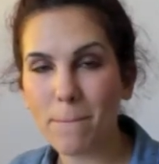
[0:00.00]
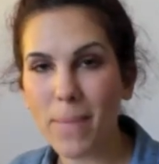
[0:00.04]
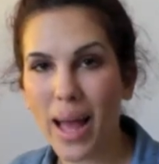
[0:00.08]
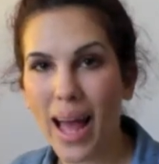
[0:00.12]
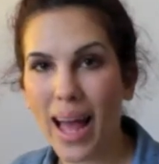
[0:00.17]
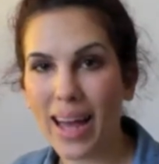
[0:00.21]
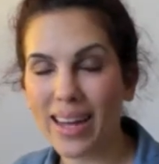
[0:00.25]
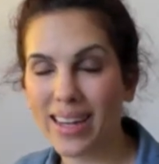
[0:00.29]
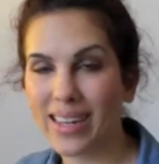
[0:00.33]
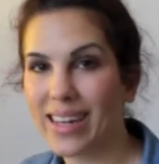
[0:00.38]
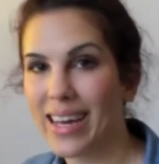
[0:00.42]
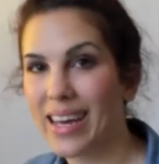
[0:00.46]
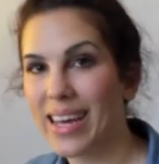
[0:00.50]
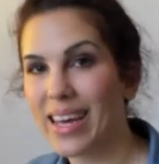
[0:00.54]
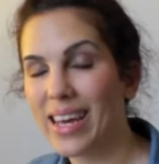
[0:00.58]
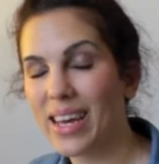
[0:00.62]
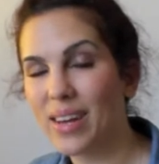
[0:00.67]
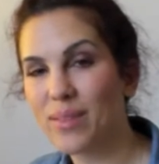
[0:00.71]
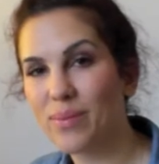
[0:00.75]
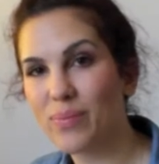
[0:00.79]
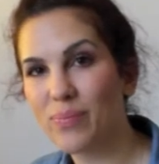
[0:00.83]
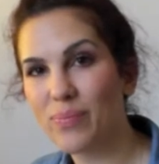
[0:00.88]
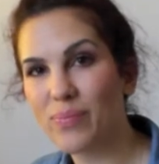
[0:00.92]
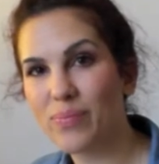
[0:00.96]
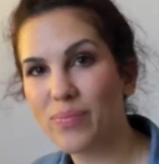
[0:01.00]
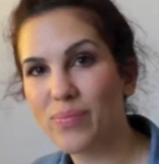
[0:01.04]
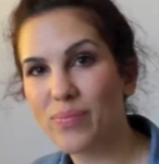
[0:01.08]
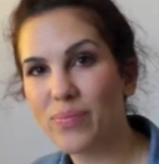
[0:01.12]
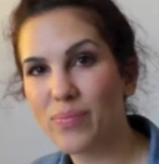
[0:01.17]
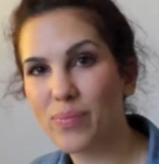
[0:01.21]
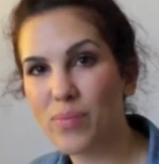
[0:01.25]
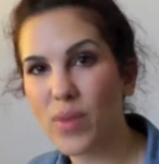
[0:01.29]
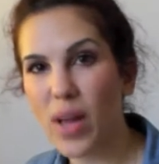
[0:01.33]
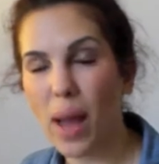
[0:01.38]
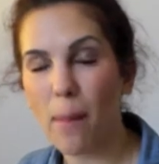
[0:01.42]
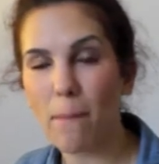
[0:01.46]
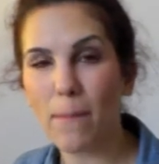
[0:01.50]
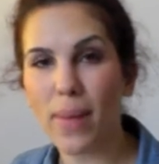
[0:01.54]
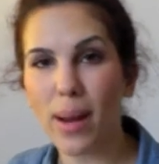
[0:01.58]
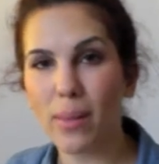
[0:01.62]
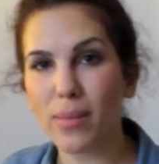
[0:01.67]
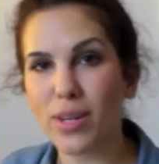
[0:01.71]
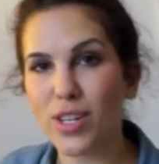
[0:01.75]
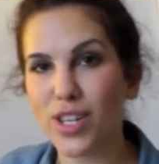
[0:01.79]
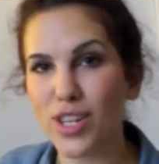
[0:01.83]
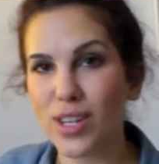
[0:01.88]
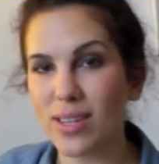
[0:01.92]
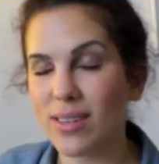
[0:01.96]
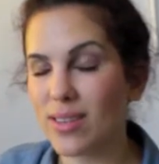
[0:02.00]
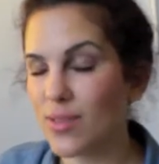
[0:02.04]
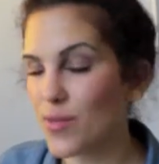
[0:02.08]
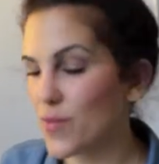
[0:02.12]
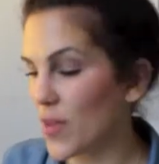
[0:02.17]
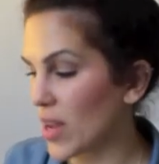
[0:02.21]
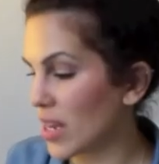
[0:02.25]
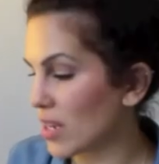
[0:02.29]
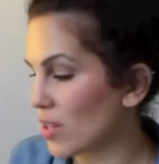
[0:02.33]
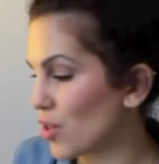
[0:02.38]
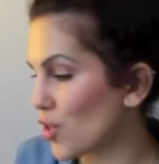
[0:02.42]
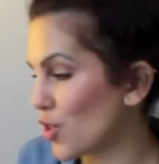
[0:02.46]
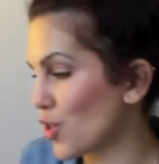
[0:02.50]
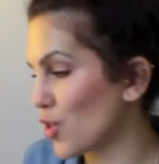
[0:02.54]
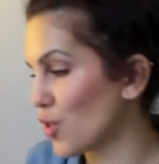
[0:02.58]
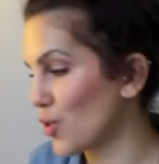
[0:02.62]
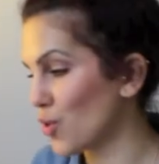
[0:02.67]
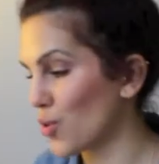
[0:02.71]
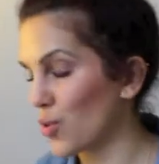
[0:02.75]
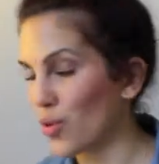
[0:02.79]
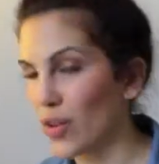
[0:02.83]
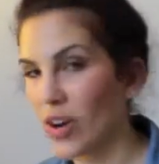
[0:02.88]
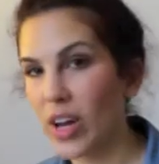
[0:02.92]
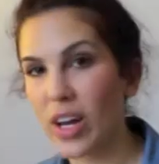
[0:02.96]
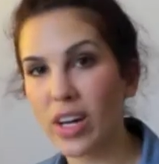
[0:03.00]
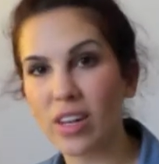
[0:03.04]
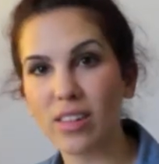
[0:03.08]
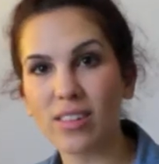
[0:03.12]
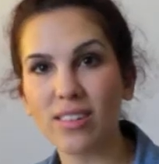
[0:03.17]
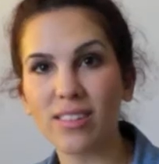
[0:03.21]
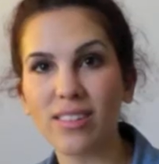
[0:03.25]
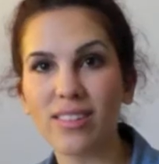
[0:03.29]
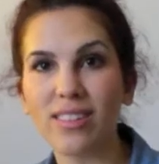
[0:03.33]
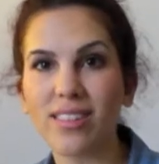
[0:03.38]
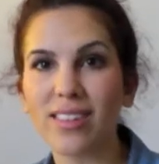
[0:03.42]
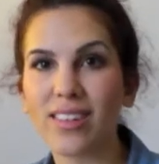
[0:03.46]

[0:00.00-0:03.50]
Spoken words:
acne blemishes face tutorial.